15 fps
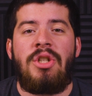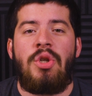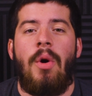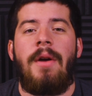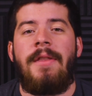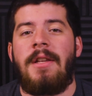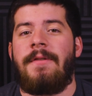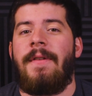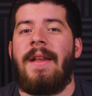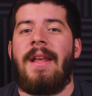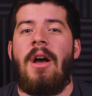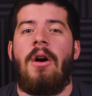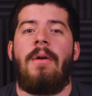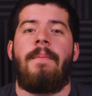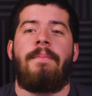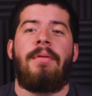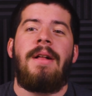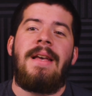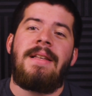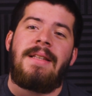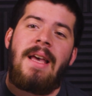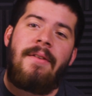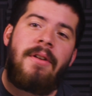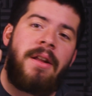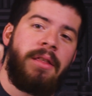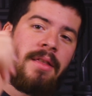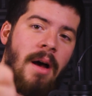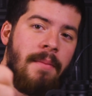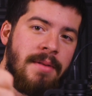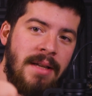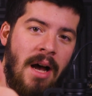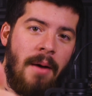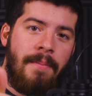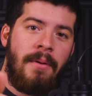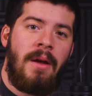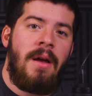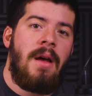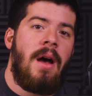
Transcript: enjoyed this video, please give it a thumbs up.